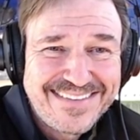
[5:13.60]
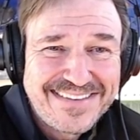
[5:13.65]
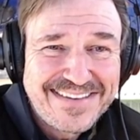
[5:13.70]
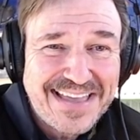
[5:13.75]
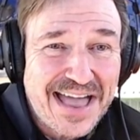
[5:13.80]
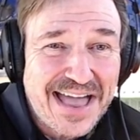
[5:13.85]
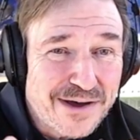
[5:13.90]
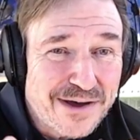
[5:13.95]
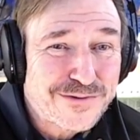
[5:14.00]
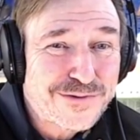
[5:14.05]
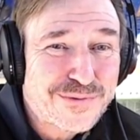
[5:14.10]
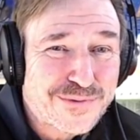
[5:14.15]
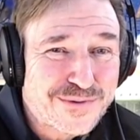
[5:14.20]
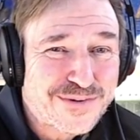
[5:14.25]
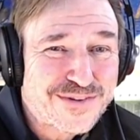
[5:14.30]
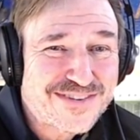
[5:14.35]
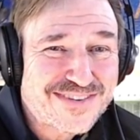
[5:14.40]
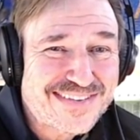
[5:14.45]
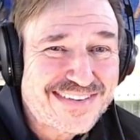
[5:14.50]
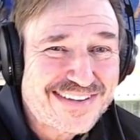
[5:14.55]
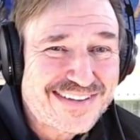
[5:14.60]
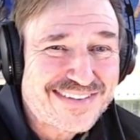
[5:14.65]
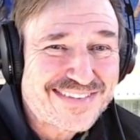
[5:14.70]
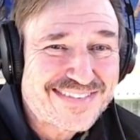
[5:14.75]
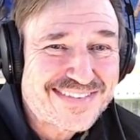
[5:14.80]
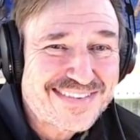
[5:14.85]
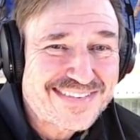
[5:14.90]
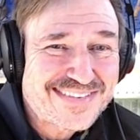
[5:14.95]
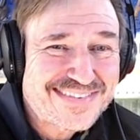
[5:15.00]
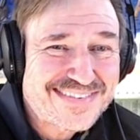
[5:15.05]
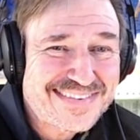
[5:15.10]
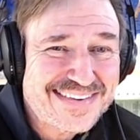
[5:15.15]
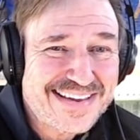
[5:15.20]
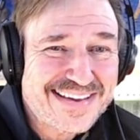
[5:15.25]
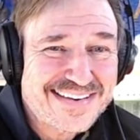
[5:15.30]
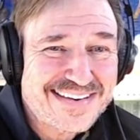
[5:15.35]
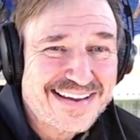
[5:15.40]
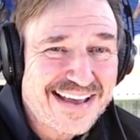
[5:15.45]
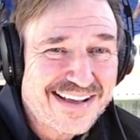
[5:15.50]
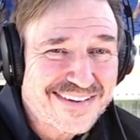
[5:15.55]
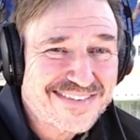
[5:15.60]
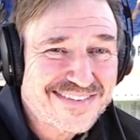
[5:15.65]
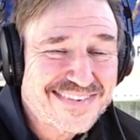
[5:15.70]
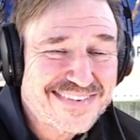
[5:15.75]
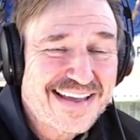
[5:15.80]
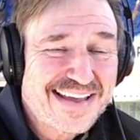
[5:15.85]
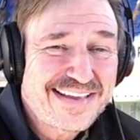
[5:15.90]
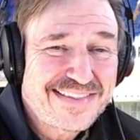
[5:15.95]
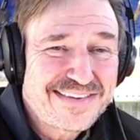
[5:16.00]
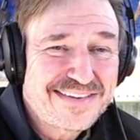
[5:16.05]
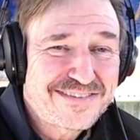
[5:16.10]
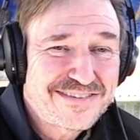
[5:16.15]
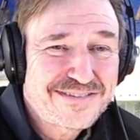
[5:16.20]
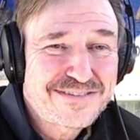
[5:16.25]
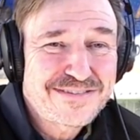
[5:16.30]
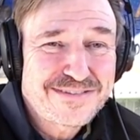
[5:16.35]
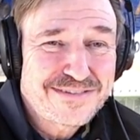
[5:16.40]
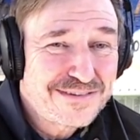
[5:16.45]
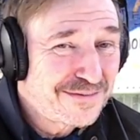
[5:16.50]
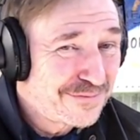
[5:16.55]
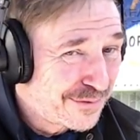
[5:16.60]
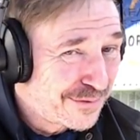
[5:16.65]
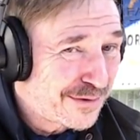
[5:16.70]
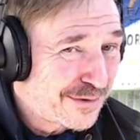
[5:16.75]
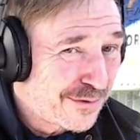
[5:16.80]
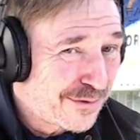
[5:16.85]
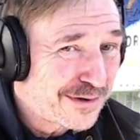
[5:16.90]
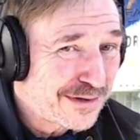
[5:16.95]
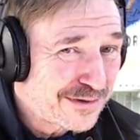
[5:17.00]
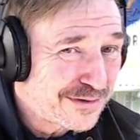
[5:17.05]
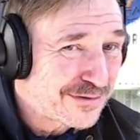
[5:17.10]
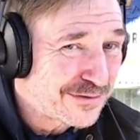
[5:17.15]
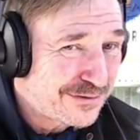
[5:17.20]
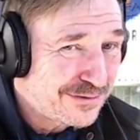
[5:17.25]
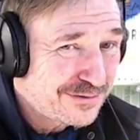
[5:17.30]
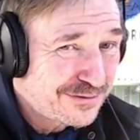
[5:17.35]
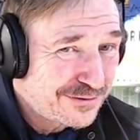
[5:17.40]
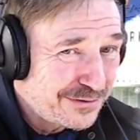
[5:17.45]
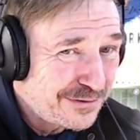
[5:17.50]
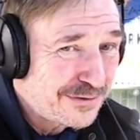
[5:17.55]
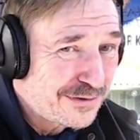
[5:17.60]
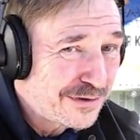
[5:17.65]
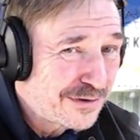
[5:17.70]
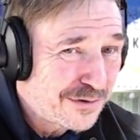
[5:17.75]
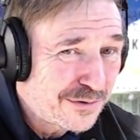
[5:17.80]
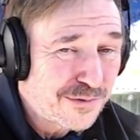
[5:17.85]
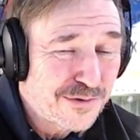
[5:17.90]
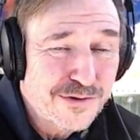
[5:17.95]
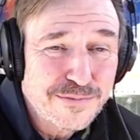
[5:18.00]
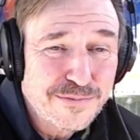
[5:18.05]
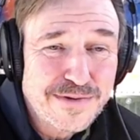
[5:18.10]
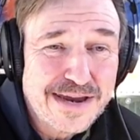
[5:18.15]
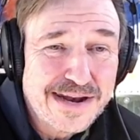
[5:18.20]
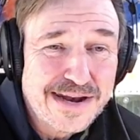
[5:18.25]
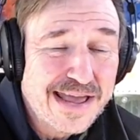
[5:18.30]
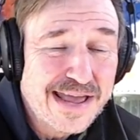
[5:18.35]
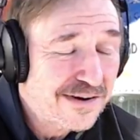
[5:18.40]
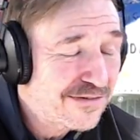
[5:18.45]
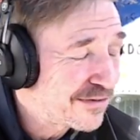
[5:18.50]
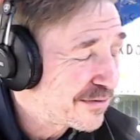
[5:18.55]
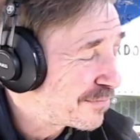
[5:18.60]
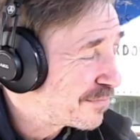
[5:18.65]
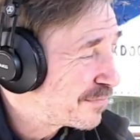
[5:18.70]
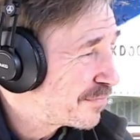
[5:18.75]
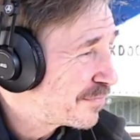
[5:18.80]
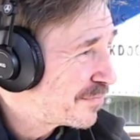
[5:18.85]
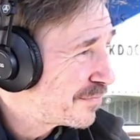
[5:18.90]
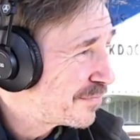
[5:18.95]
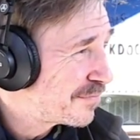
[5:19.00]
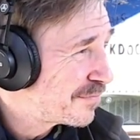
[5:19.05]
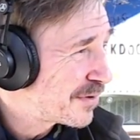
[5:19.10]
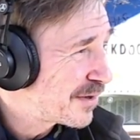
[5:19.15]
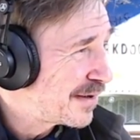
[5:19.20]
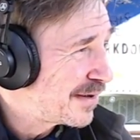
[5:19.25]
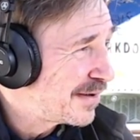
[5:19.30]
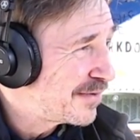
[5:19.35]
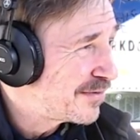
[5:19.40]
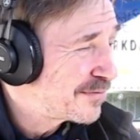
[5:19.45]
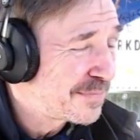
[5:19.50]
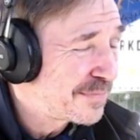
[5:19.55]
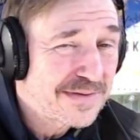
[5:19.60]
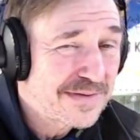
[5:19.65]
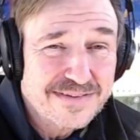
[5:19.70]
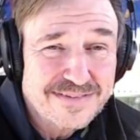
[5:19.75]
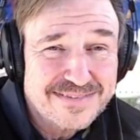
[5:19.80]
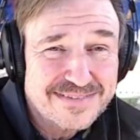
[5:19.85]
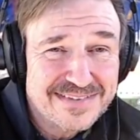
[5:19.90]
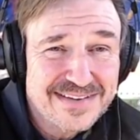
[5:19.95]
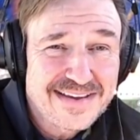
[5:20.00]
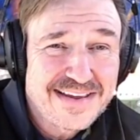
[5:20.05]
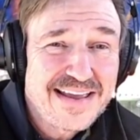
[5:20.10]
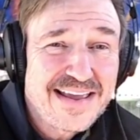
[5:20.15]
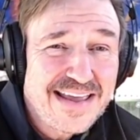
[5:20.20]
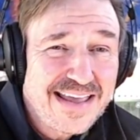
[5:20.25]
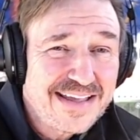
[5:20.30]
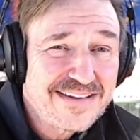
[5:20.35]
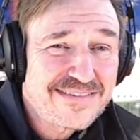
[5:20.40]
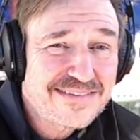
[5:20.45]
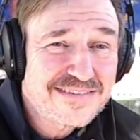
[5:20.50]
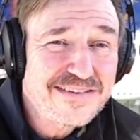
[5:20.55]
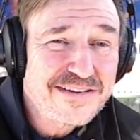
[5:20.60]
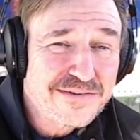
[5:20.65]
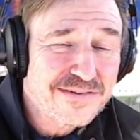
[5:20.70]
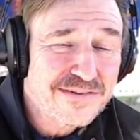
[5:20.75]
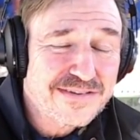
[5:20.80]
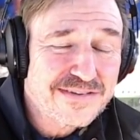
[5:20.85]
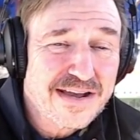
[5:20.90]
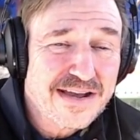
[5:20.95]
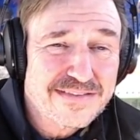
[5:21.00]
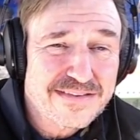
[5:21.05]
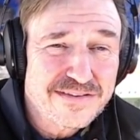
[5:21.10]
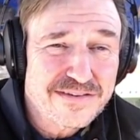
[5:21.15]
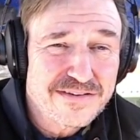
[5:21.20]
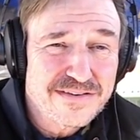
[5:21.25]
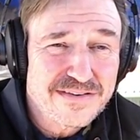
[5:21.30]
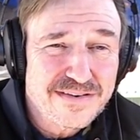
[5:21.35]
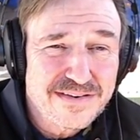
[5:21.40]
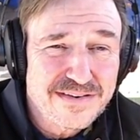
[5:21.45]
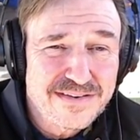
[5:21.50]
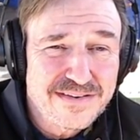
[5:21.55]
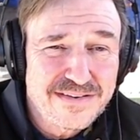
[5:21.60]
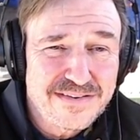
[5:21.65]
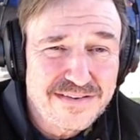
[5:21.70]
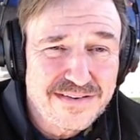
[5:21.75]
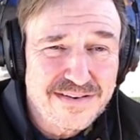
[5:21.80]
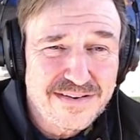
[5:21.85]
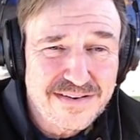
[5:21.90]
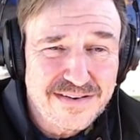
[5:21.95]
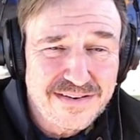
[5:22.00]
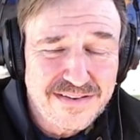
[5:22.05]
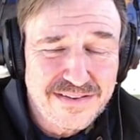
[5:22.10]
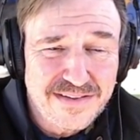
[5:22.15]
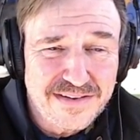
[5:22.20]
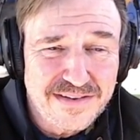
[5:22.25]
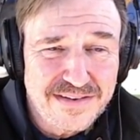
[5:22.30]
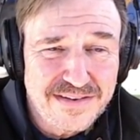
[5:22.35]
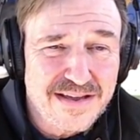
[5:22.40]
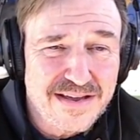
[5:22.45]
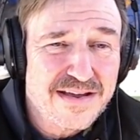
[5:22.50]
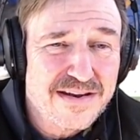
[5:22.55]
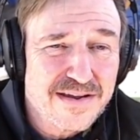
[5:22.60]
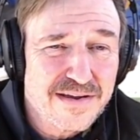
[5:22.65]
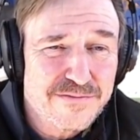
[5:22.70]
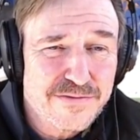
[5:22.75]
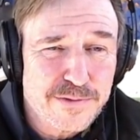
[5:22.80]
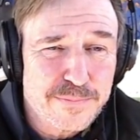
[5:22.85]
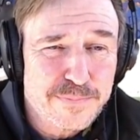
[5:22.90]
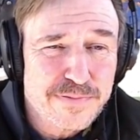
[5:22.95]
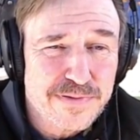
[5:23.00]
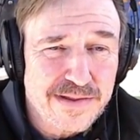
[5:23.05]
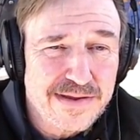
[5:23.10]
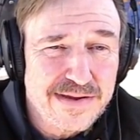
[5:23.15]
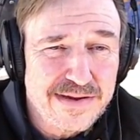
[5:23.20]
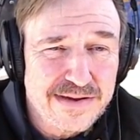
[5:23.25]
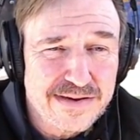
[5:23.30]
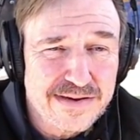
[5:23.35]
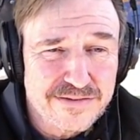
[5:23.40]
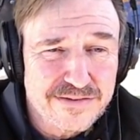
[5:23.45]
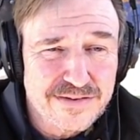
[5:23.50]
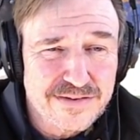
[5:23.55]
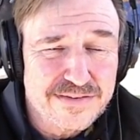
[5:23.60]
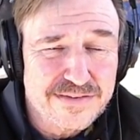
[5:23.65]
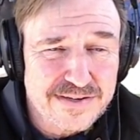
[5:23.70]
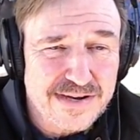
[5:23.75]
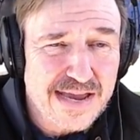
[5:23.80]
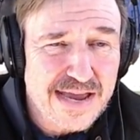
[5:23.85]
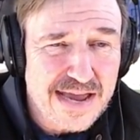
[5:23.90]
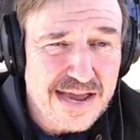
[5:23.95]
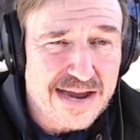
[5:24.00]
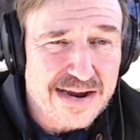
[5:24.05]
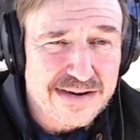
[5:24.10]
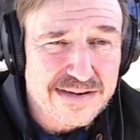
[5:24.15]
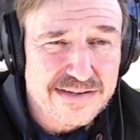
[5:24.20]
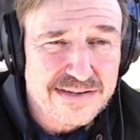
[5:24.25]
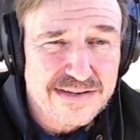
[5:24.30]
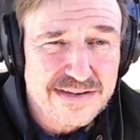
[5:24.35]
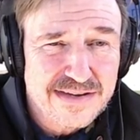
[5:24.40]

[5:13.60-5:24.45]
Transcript: outdoor scenes set outside this recording studio where the main action plays. But it's got the nut of the play is intact.